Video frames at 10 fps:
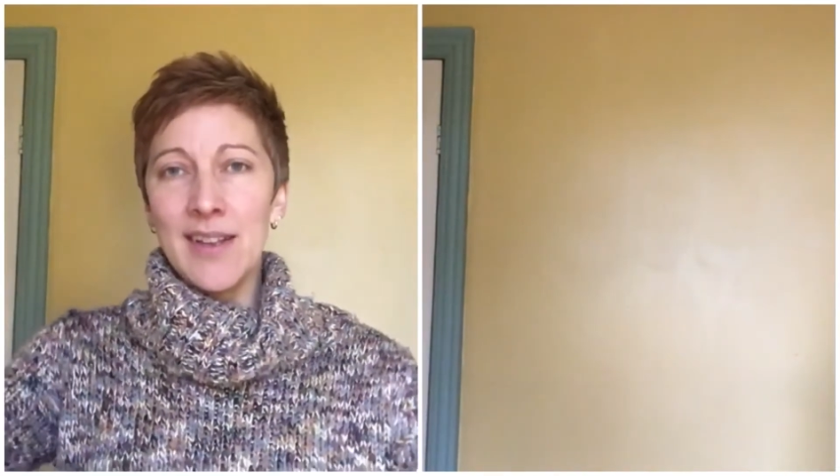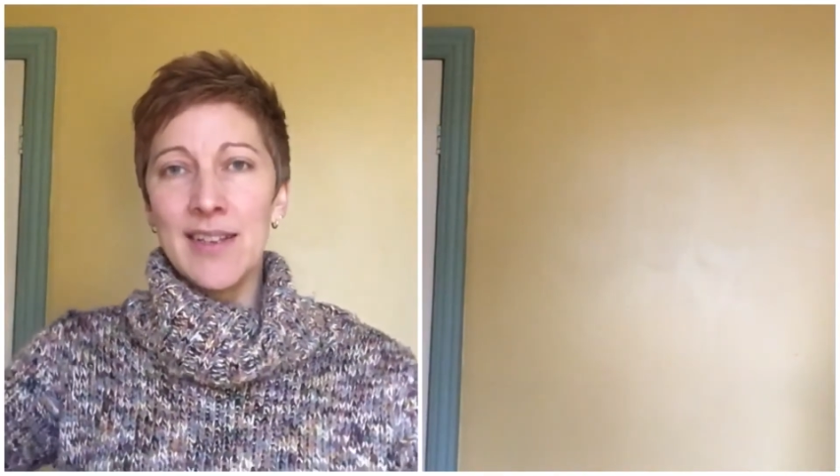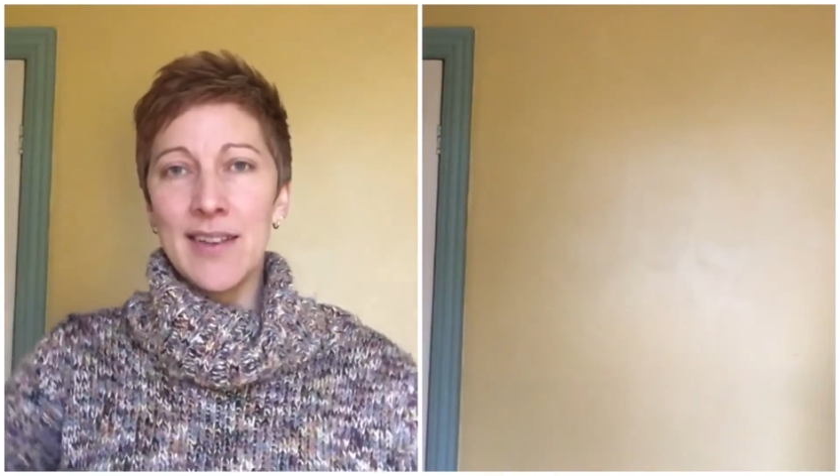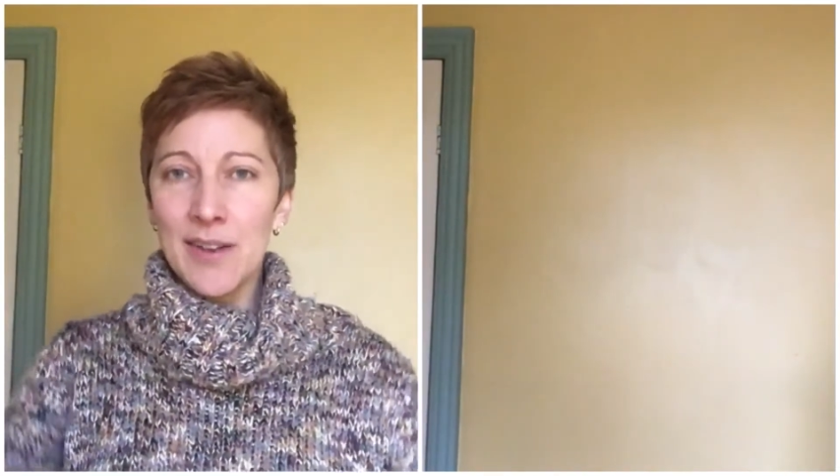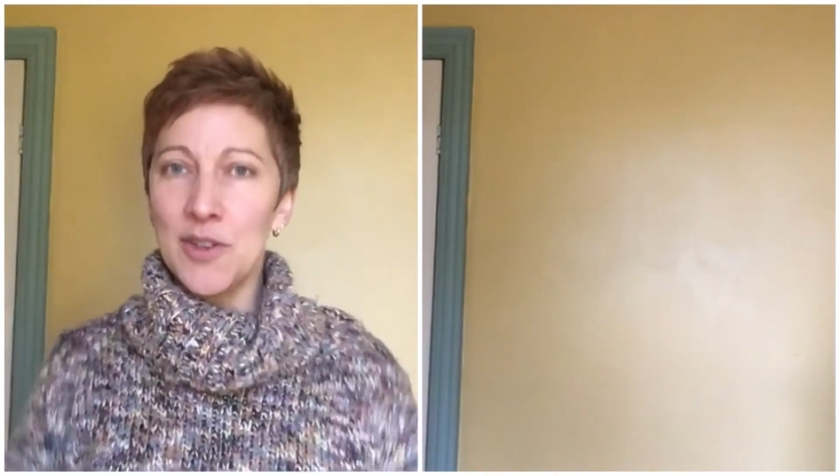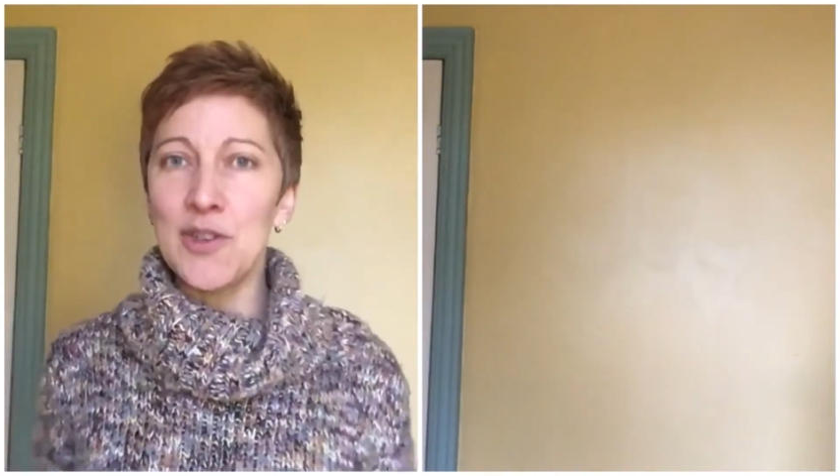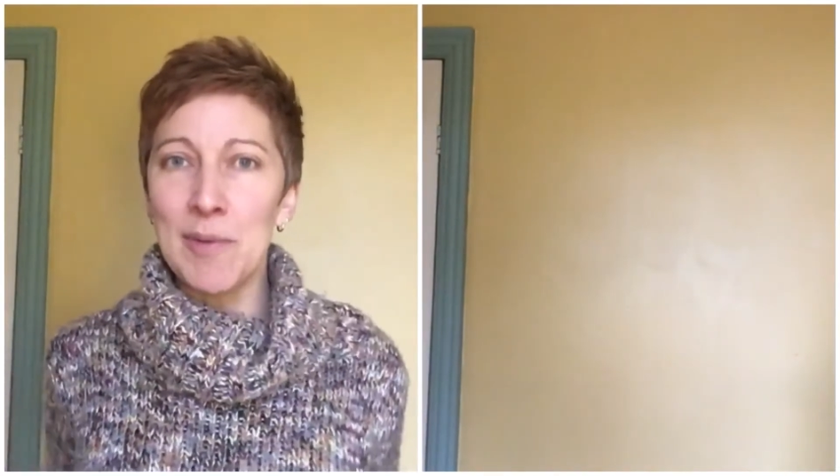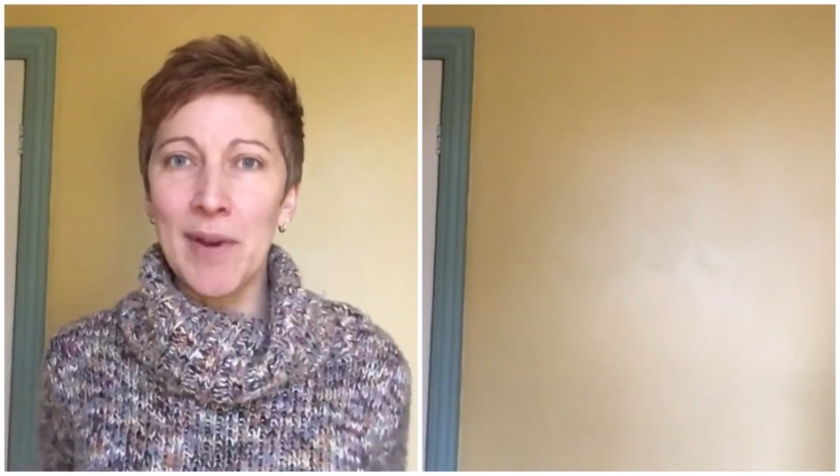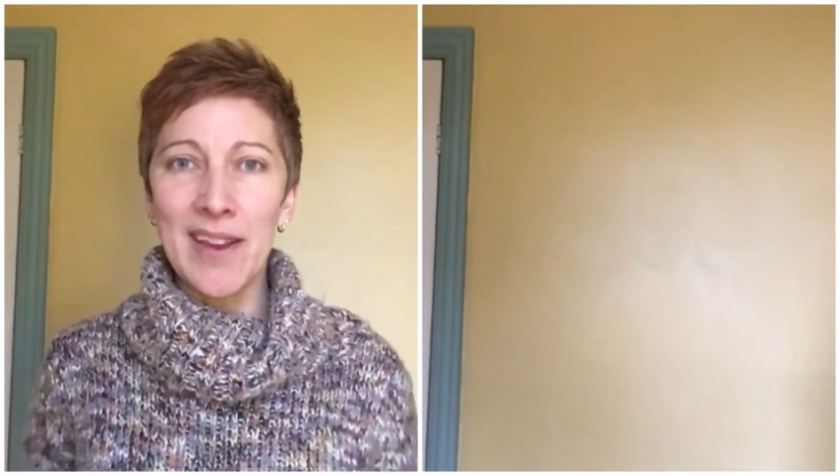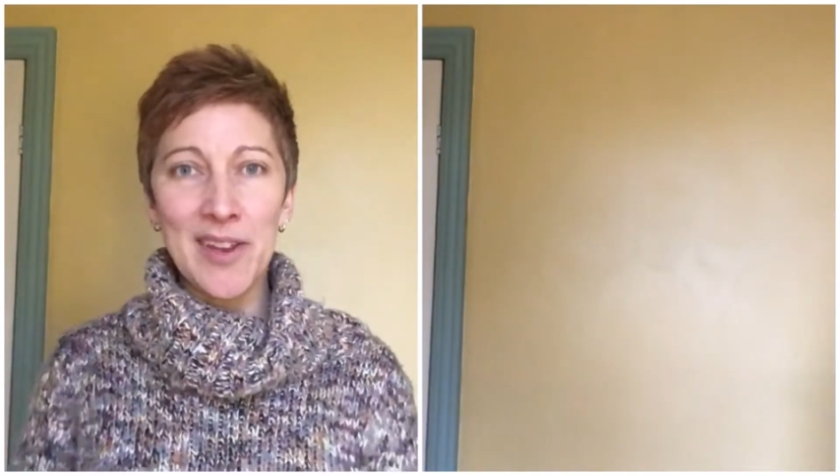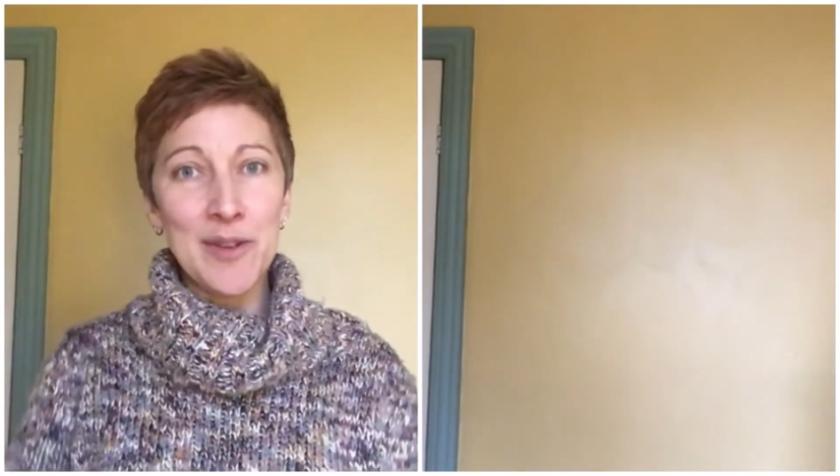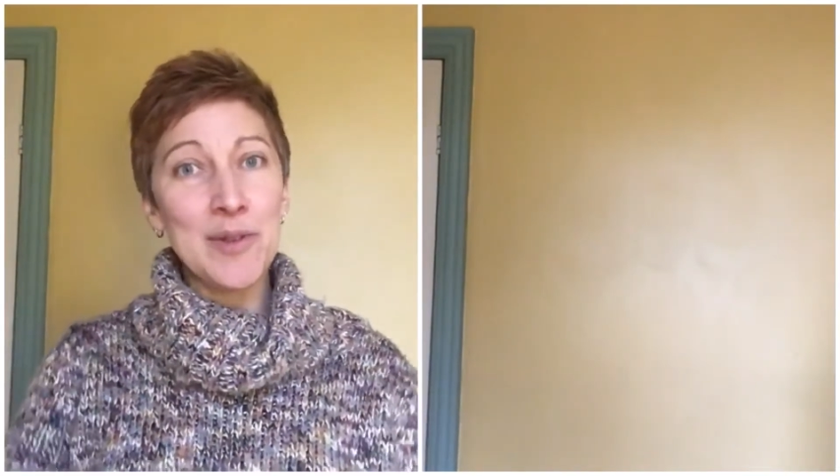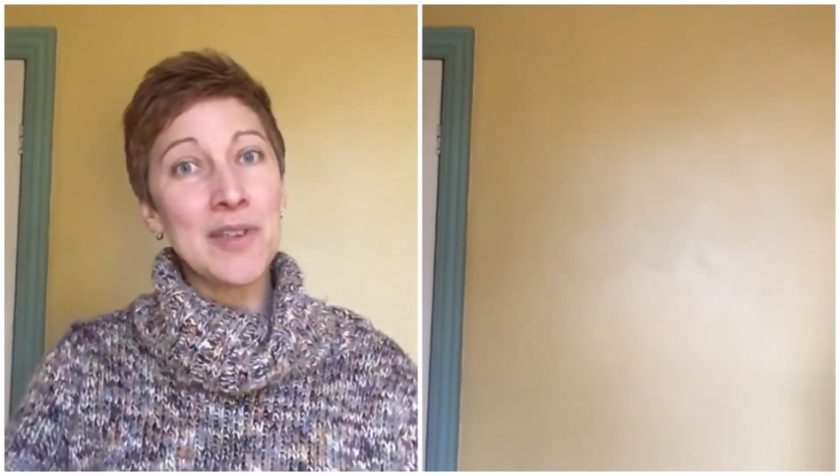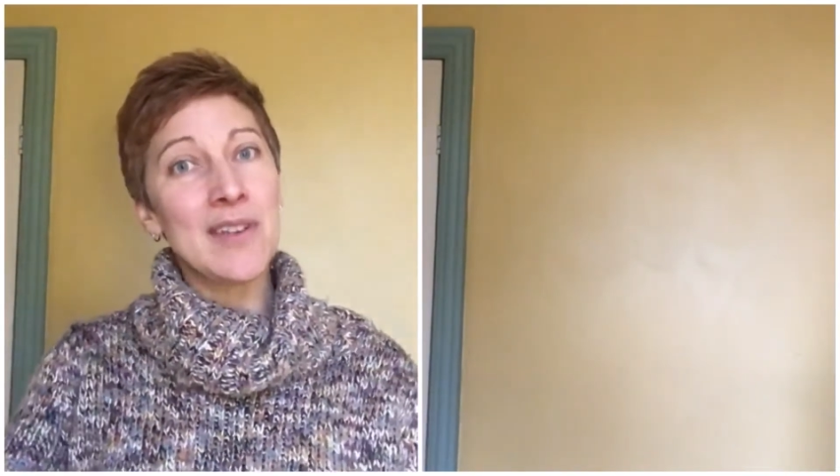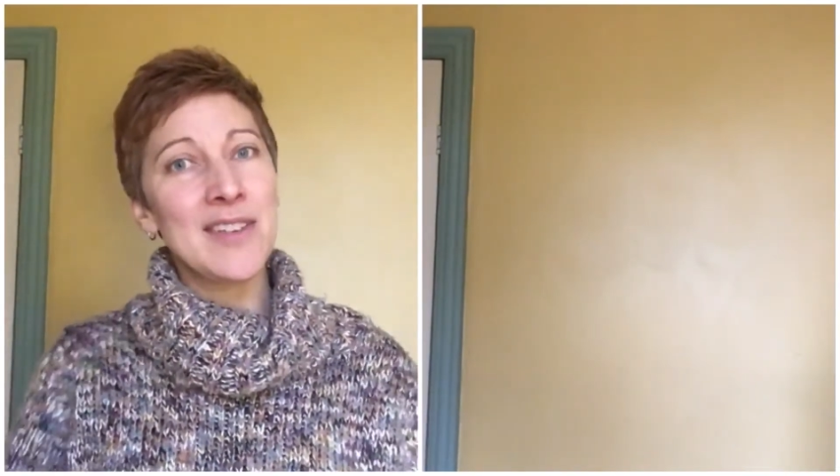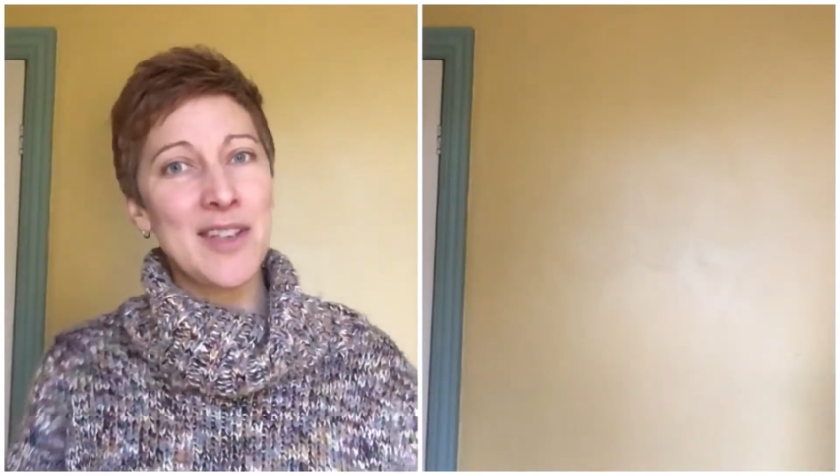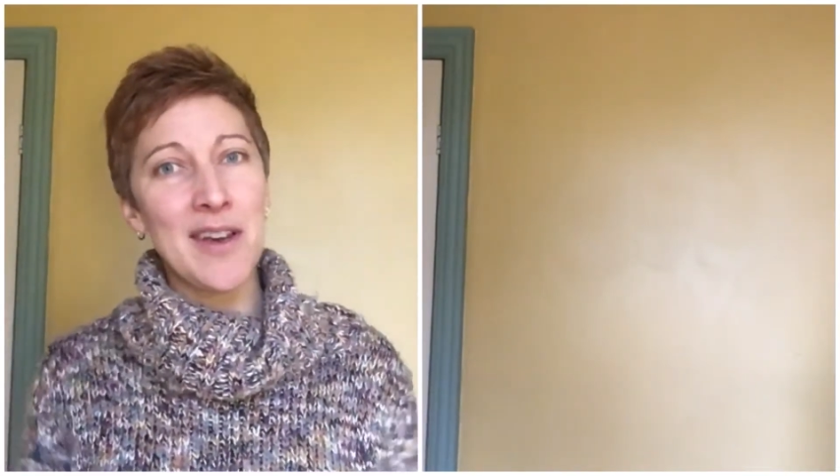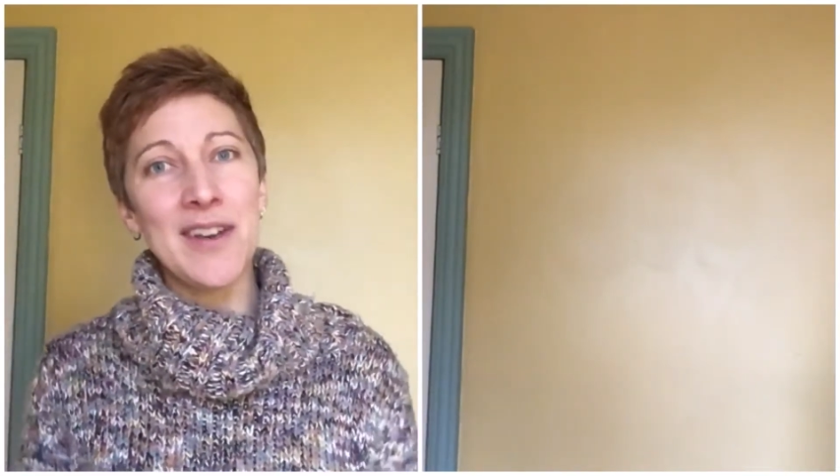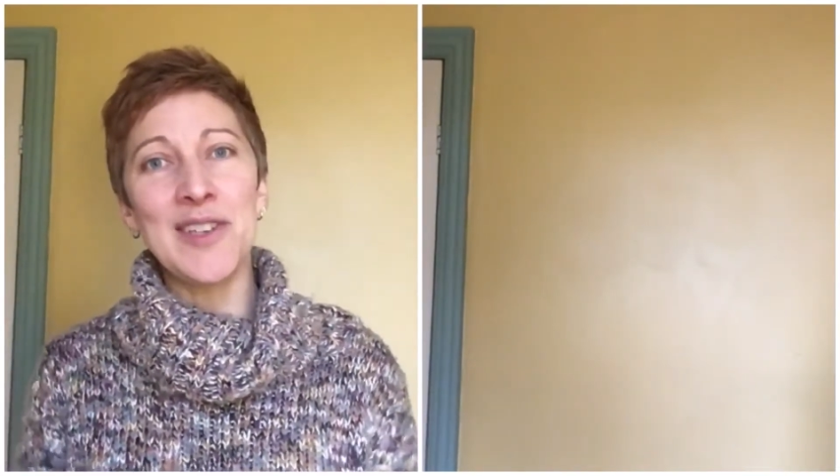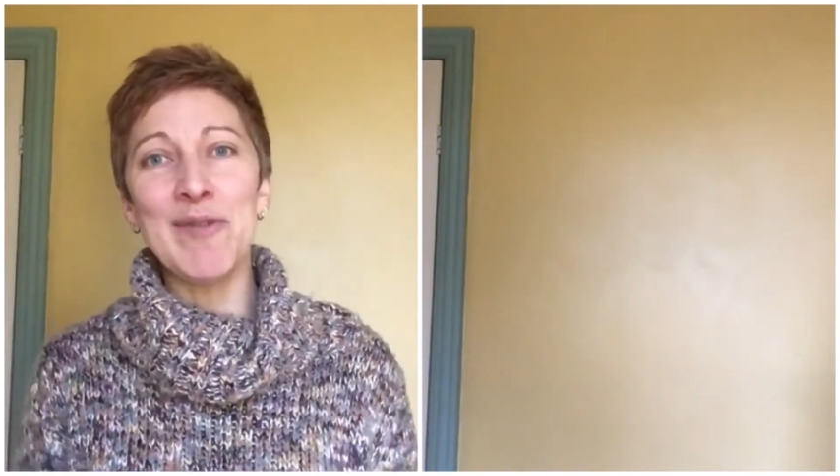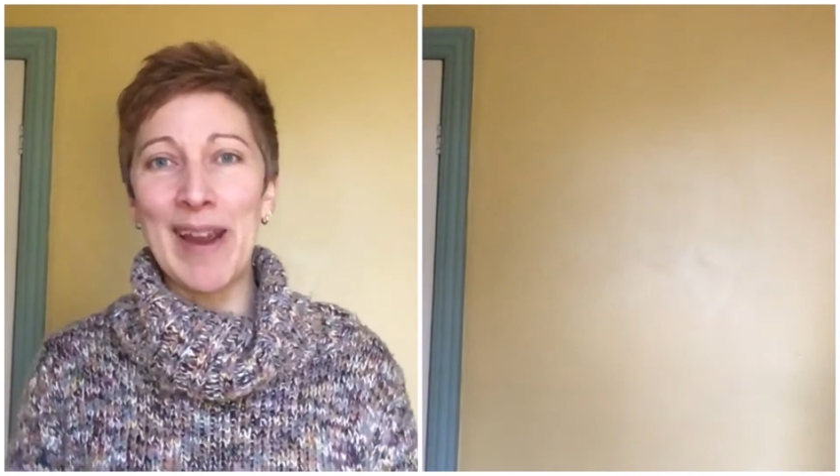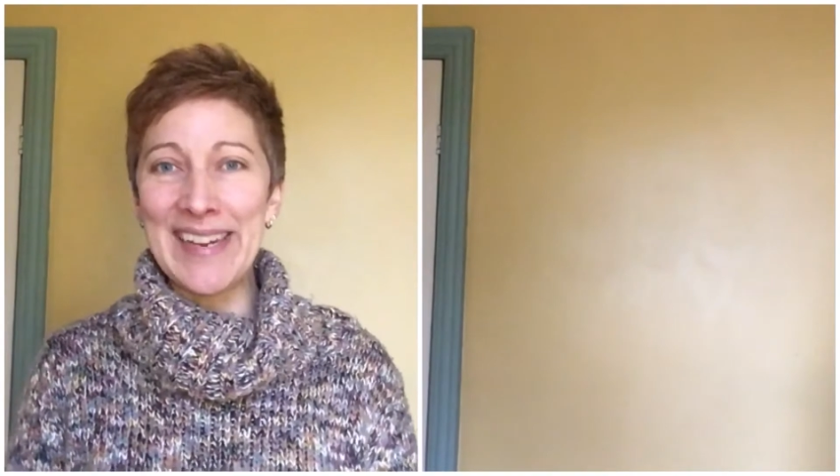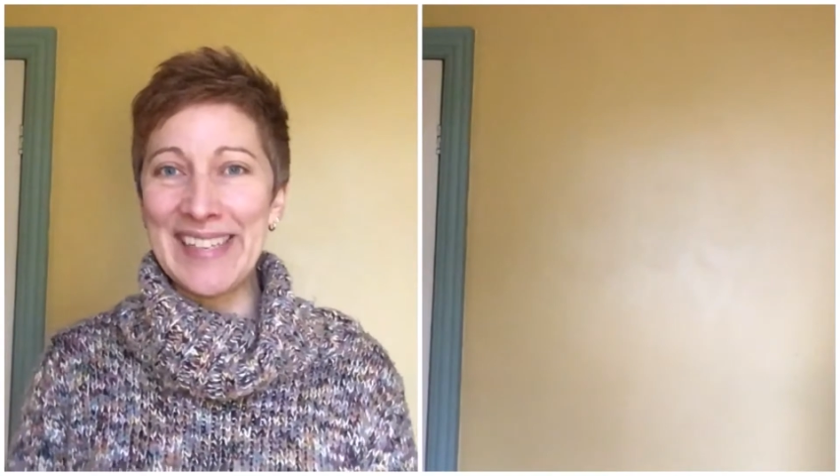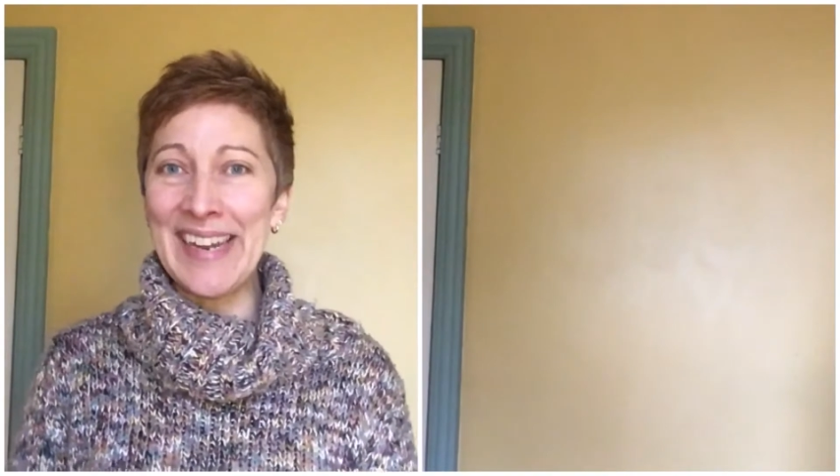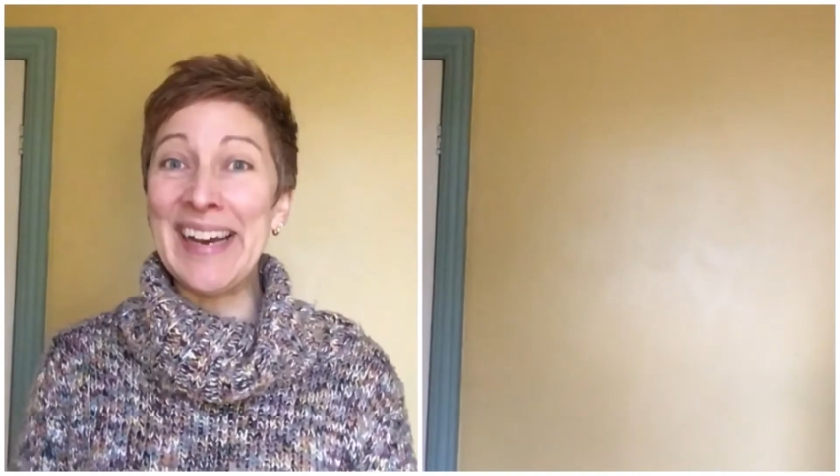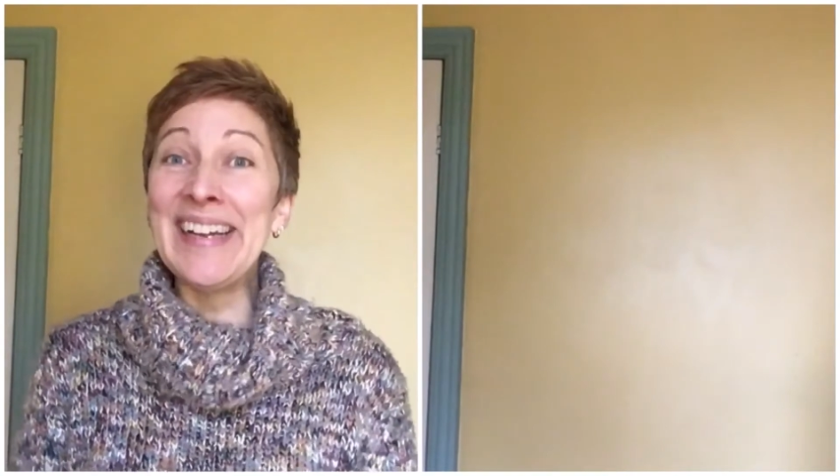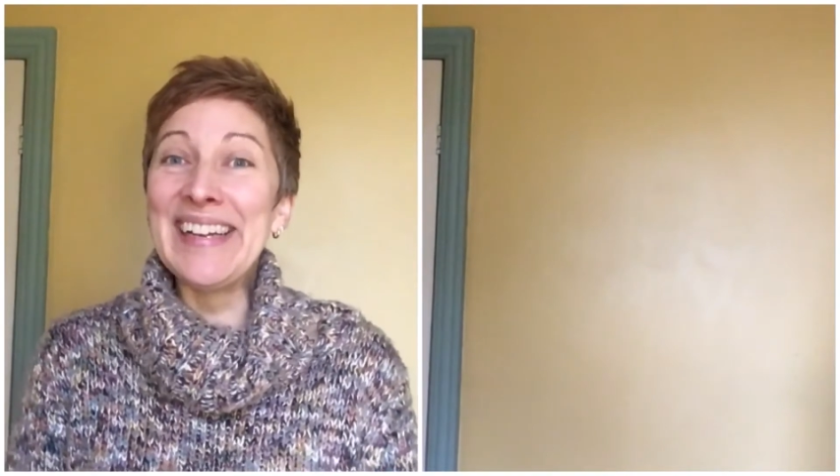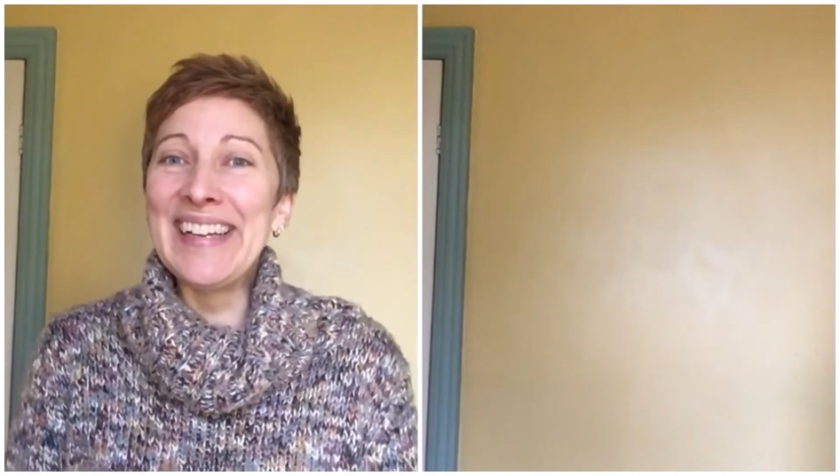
such as you might use to herd your reindeer.